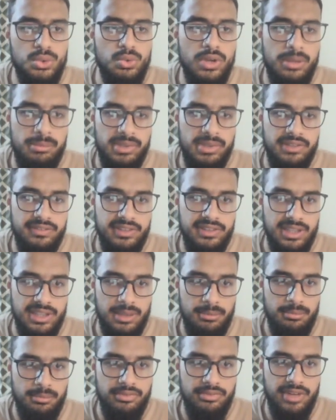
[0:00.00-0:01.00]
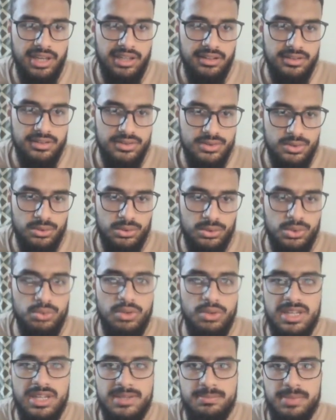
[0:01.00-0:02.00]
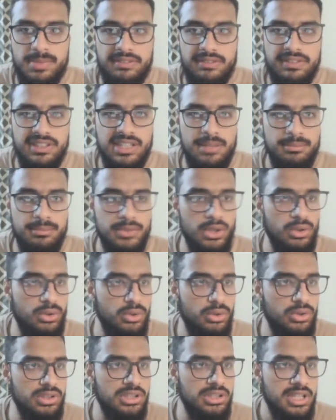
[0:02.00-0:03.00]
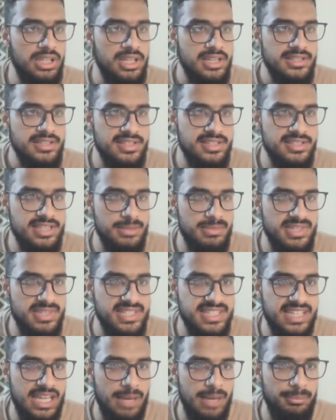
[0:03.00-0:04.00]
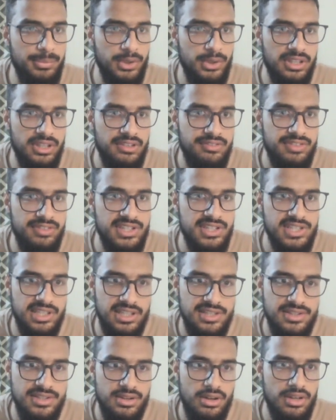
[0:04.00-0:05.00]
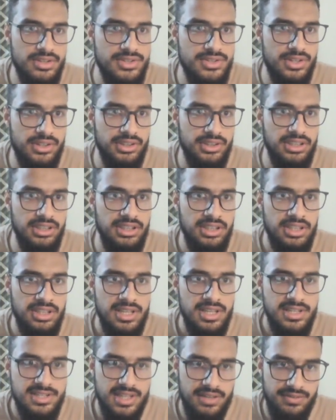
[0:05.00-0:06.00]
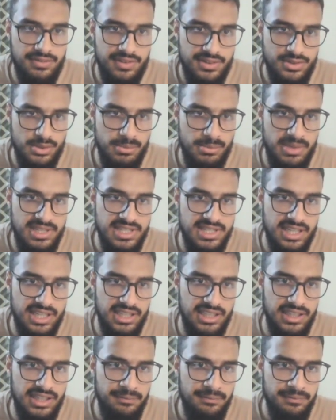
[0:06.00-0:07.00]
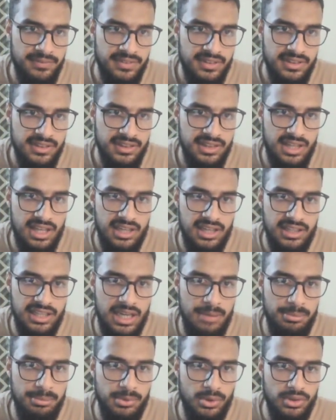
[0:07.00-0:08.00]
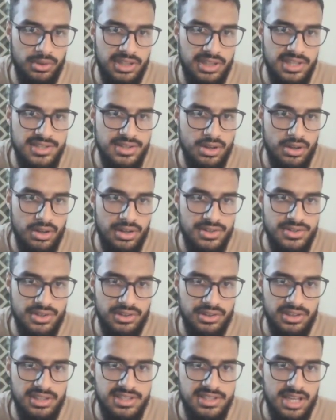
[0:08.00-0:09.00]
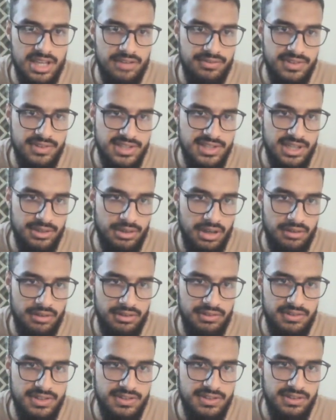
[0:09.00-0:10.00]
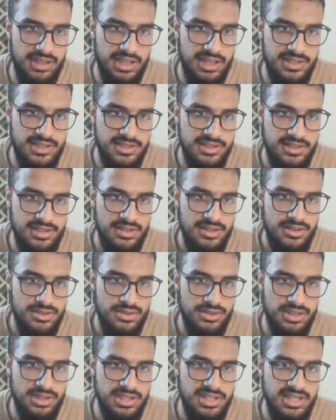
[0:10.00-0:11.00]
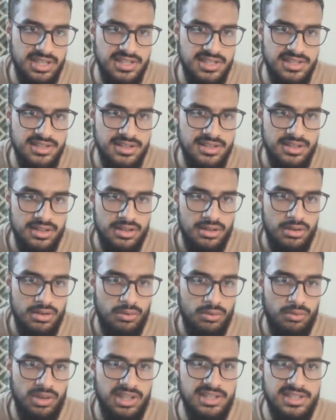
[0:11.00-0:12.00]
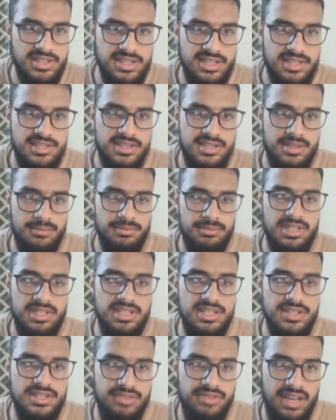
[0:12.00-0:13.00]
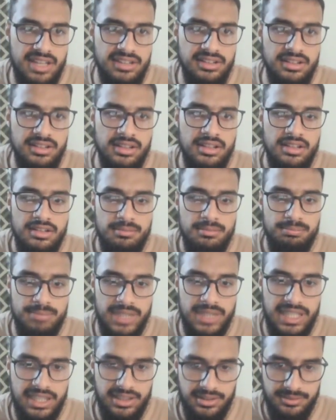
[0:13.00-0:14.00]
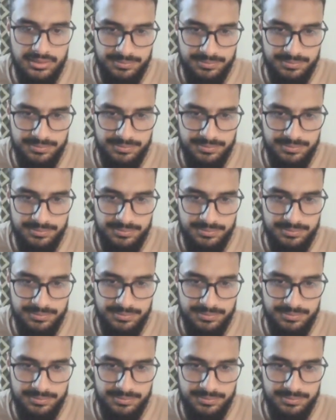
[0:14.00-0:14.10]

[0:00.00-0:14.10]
between them. Fine, so 2a is between them. The whole system is kept on a frictionless horizontal surface. So basically they are kept on this horizontal surface that you have to visualize. So this is one system, this is one plane.